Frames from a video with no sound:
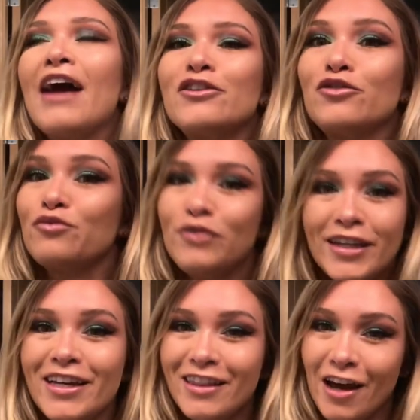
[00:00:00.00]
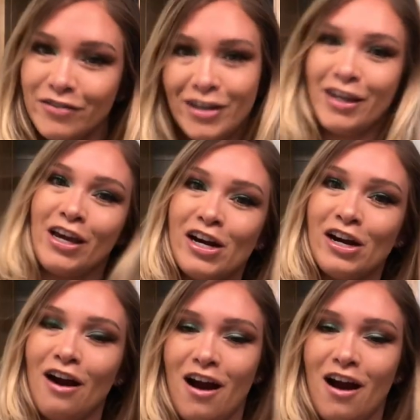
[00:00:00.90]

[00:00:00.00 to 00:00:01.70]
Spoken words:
I just really love it here.